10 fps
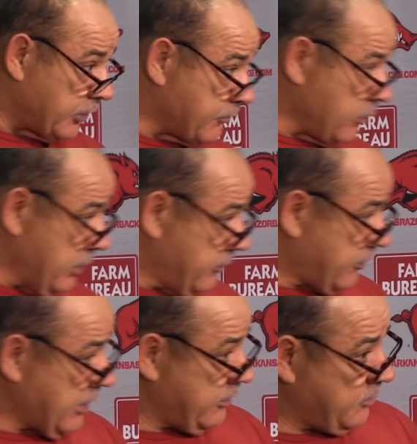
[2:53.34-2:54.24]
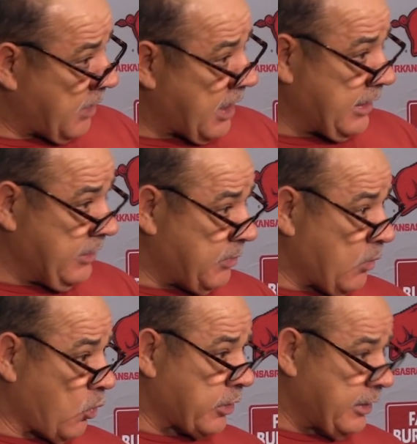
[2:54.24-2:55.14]
different. He's changed his body. He's
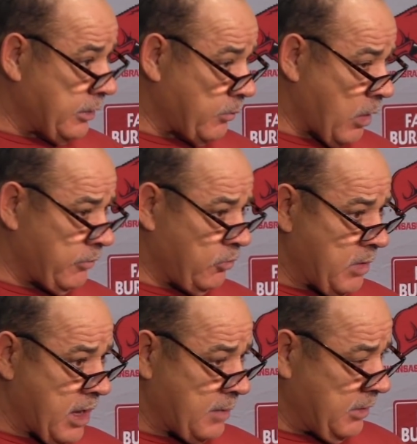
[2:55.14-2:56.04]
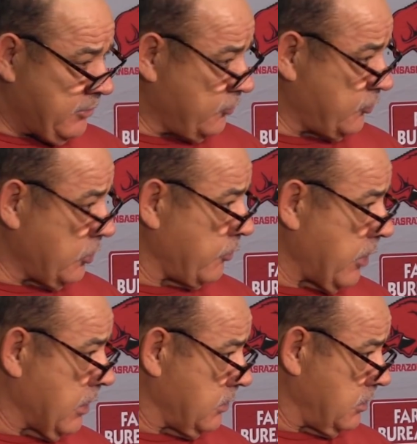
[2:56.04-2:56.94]
been working in the weight room. He hasn't been just sitting
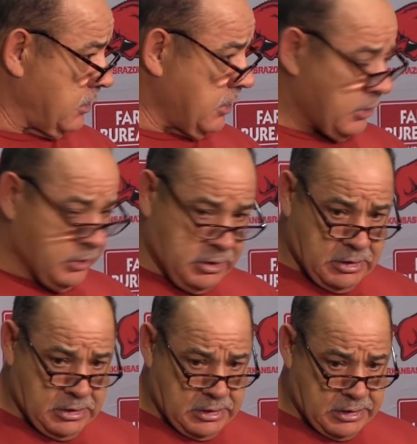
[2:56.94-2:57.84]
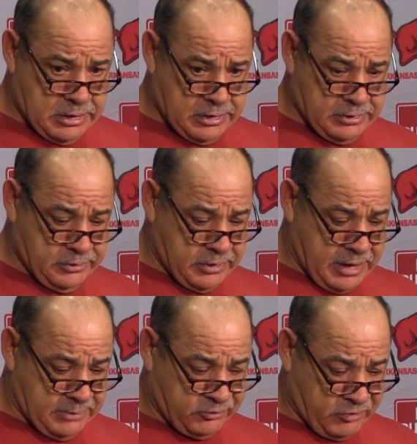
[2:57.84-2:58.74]
around. You know, the
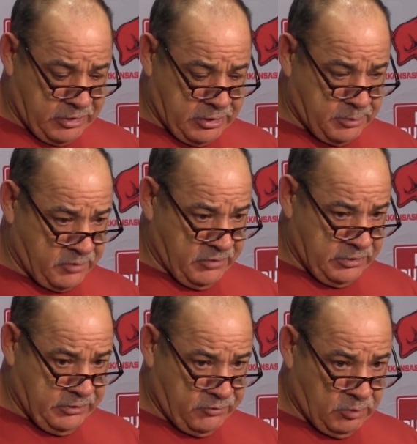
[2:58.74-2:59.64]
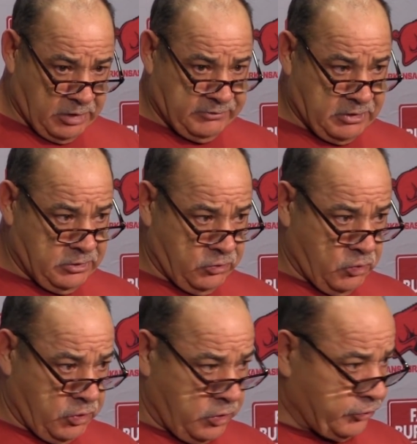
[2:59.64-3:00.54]
hamstring doesn't prevent you from lifting and
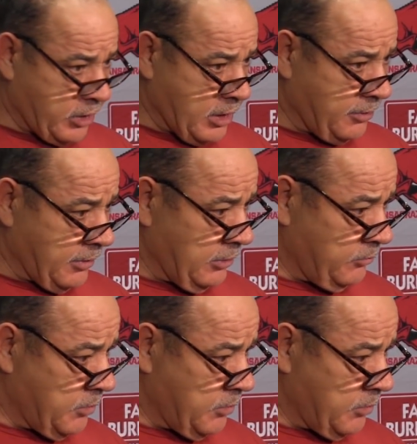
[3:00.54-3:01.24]
doing those kind of things.